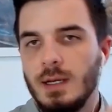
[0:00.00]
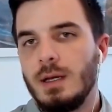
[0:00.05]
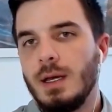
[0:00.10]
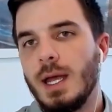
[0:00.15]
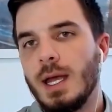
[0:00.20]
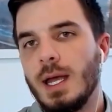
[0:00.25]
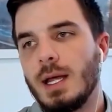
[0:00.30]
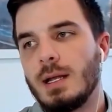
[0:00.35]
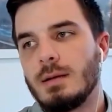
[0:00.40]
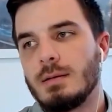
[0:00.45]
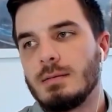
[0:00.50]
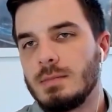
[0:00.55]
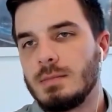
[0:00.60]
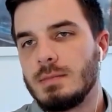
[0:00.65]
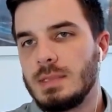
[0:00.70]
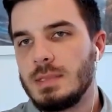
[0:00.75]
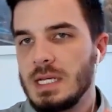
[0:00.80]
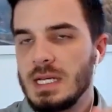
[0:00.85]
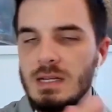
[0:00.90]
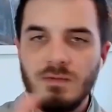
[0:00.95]
And
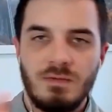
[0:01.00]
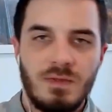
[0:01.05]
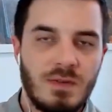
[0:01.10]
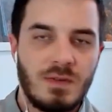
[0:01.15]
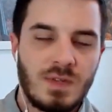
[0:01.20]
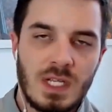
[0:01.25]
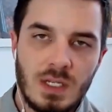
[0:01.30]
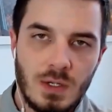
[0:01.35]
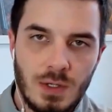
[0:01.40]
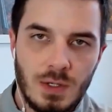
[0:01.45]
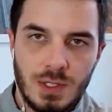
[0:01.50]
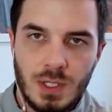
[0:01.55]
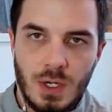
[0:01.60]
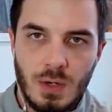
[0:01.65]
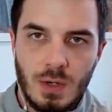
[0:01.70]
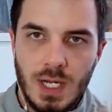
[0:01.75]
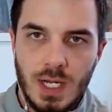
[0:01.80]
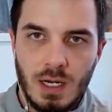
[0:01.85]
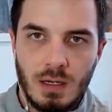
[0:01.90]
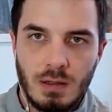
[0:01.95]
10, 15 years
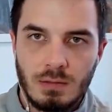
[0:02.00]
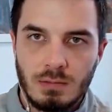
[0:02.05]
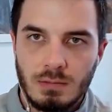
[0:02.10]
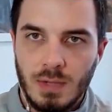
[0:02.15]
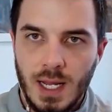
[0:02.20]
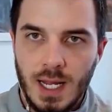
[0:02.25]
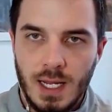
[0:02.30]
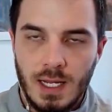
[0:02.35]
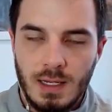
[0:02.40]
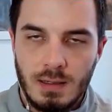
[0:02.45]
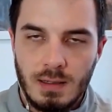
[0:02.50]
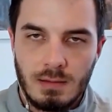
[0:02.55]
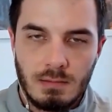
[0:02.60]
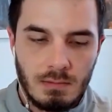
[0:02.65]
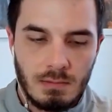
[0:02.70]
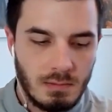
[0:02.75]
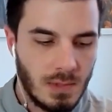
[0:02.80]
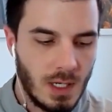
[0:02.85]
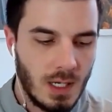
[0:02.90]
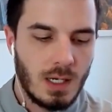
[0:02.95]
go down, and
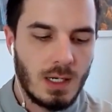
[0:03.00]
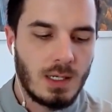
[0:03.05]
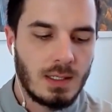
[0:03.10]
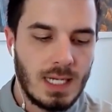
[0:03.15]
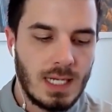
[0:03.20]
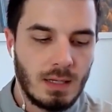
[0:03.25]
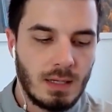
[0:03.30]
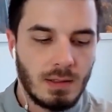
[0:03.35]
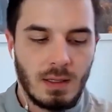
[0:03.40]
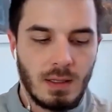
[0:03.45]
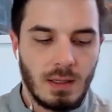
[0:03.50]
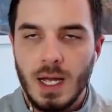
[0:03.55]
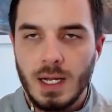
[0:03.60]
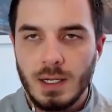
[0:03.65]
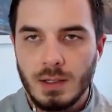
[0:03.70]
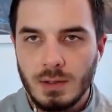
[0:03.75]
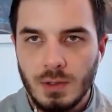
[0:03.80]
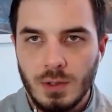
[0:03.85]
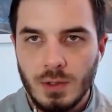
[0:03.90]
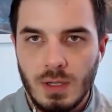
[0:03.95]
uh, down the
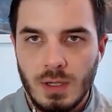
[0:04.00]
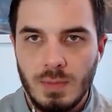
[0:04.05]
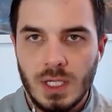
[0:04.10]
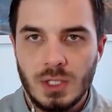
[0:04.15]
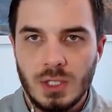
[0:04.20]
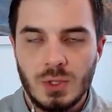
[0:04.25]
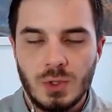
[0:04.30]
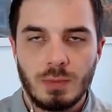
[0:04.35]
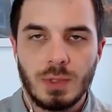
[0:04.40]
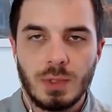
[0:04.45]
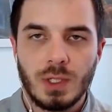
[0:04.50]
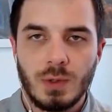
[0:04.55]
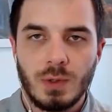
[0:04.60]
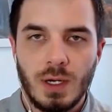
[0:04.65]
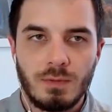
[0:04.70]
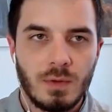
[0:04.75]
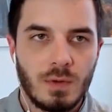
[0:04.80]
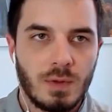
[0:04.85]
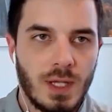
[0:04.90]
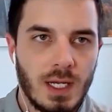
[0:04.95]
line, you're going to be extremely
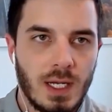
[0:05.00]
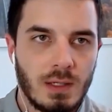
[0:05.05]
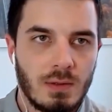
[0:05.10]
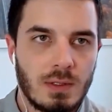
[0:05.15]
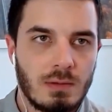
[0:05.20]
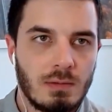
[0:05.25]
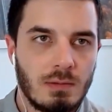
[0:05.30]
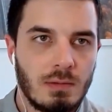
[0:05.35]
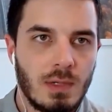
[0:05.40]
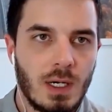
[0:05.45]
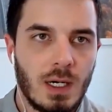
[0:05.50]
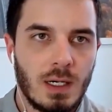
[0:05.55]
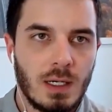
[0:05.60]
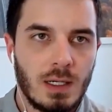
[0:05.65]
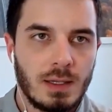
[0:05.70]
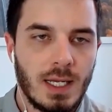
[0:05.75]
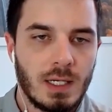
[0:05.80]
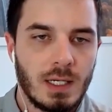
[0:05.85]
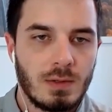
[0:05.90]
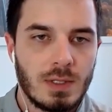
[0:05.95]
grateful that you
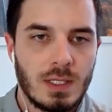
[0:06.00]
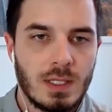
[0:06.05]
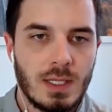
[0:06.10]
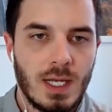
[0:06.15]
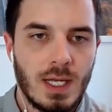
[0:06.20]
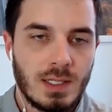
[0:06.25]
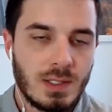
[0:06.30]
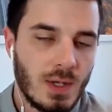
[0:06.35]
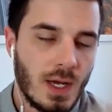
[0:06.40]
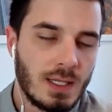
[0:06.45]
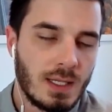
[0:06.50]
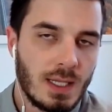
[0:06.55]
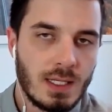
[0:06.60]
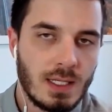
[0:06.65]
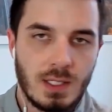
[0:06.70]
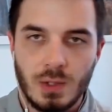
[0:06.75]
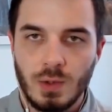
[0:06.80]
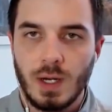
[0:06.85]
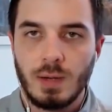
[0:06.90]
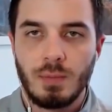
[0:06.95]
uh, that you did that. So I think
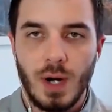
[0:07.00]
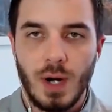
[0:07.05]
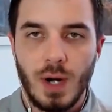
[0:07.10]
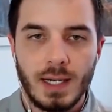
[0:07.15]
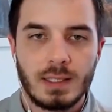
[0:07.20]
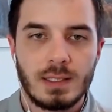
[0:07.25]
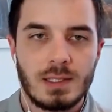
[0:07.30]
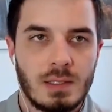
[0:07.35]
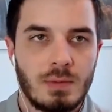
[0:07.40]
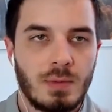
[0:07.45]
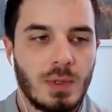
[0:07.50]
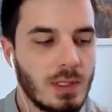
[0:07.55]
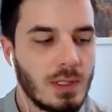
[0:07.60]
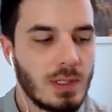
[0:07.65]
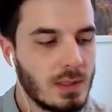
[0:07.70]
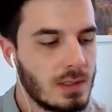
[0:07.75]
that's oh, a great practice to put